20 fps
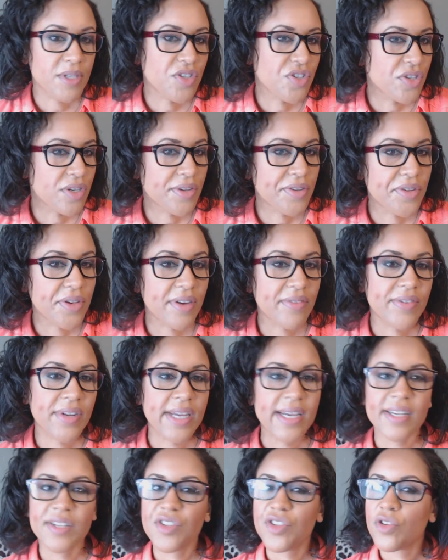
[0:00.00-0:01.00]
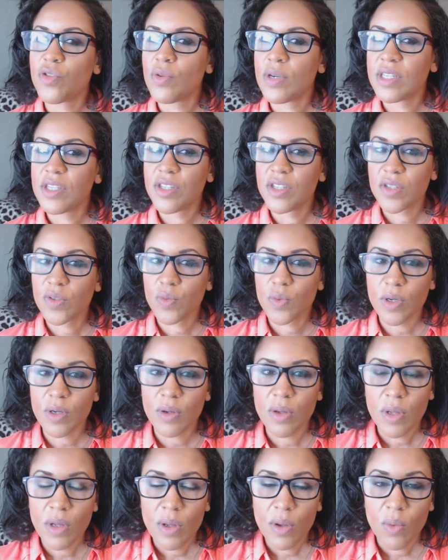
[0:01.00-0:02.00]
but you have to ask your questions.
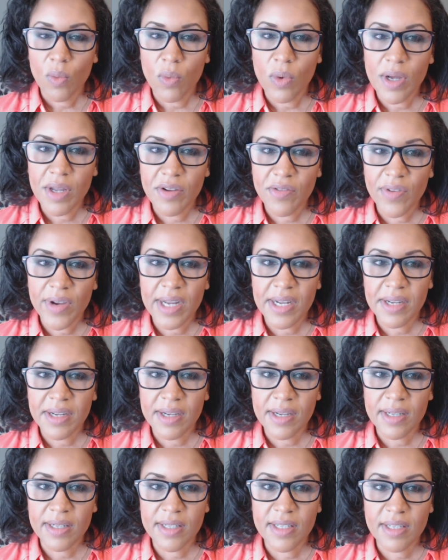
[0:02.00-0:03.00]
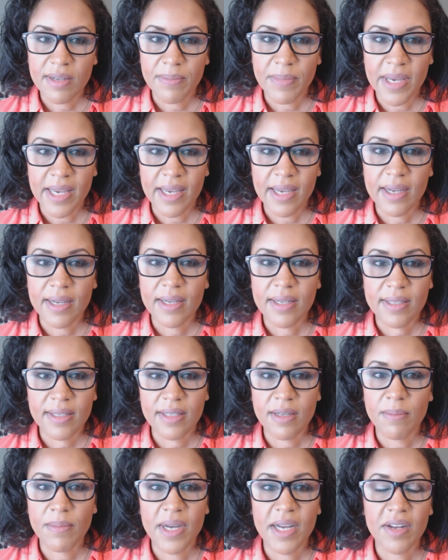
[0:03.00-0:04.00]
Well, what have I done to make
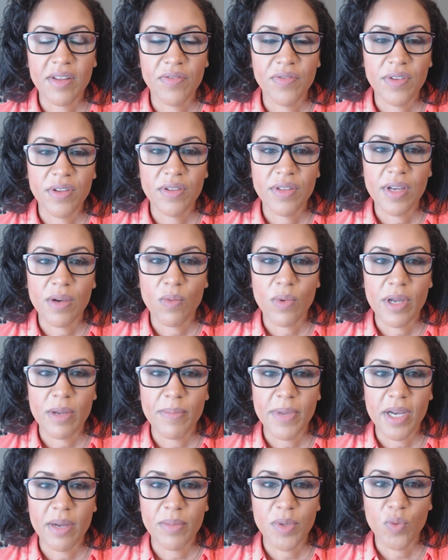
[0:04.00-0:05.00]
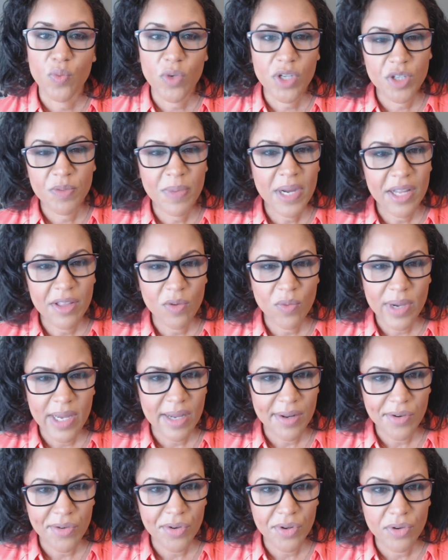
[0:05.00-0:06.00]
somebody feel that way about me? Which, by the way,
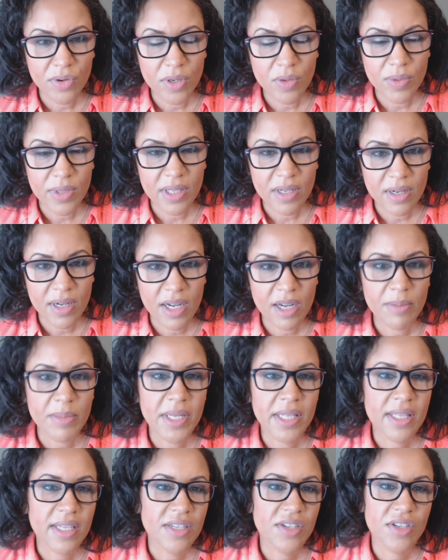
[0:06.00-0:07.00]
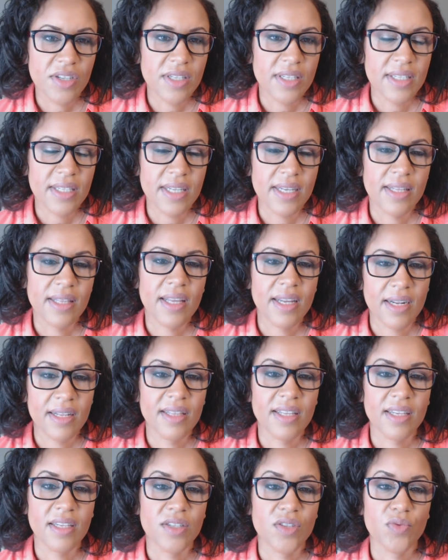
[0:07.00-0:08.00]
I don't agree with their comment. They shouldn't have said that. I
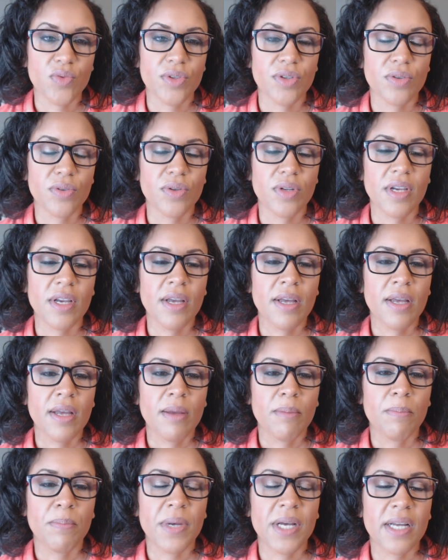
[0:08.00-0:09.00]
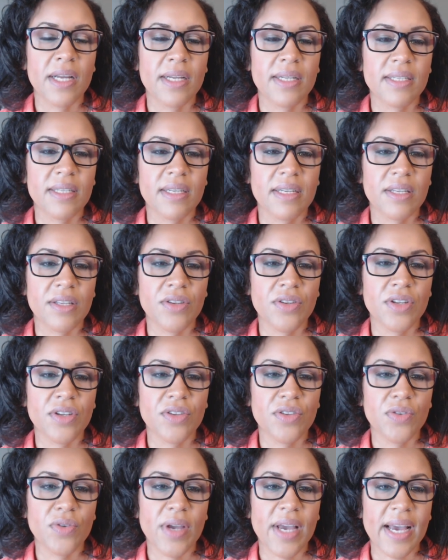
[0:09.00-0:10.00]
think it's rude. But,
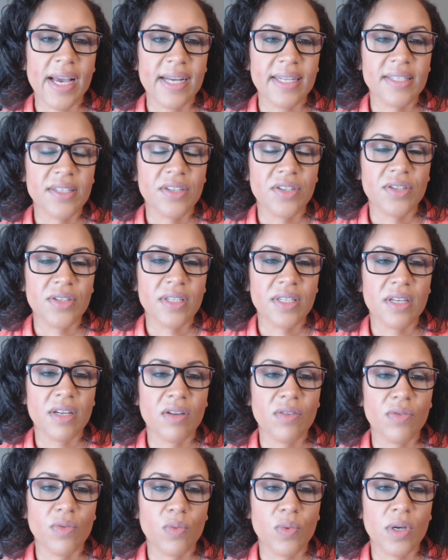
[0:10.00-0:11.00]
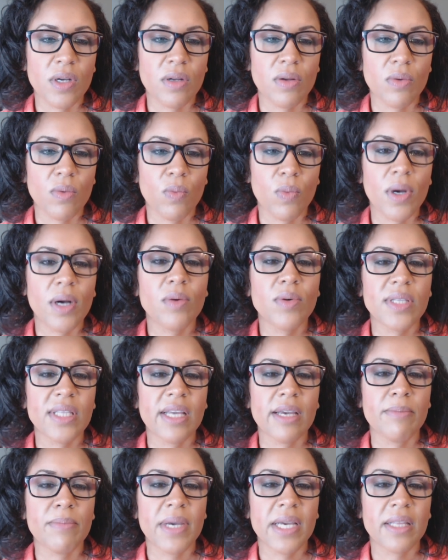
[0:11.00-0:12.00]
you ask yourself, well, why would
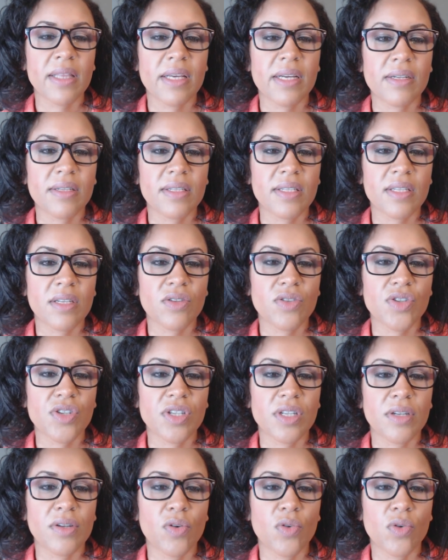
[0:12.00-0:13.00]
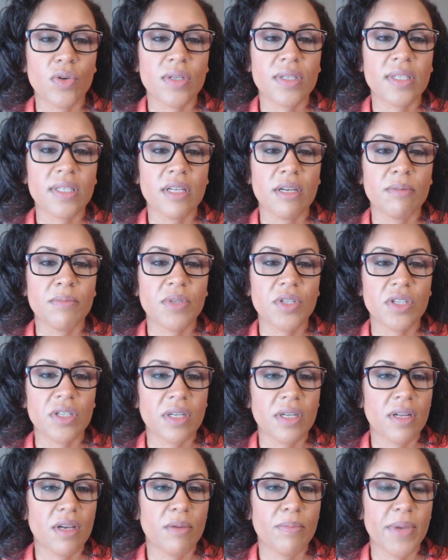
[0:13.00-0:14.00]
they make that assertion or
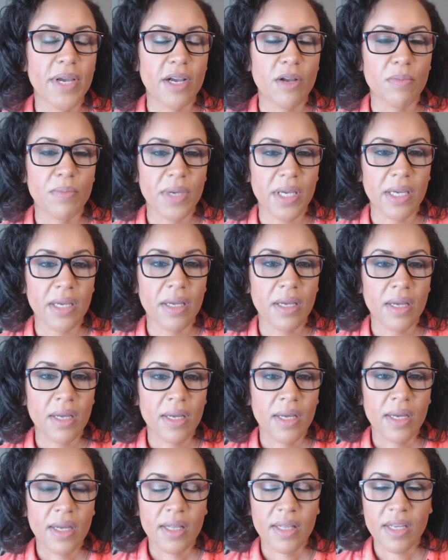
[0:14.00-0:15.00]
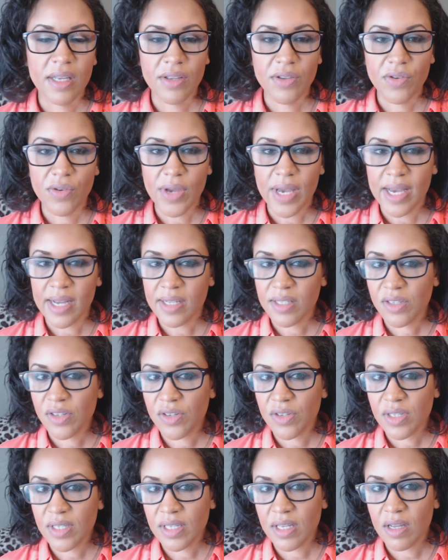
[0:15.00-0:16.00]
assumption about me? Then you ask
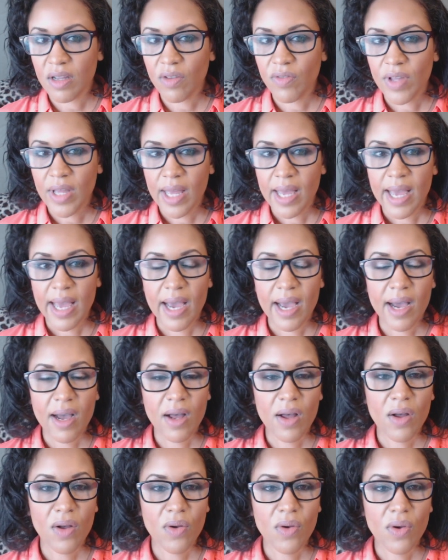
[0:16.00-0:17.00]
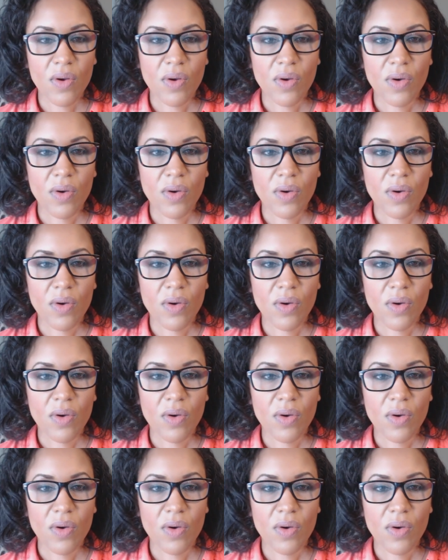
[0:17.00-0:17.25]
yourself, how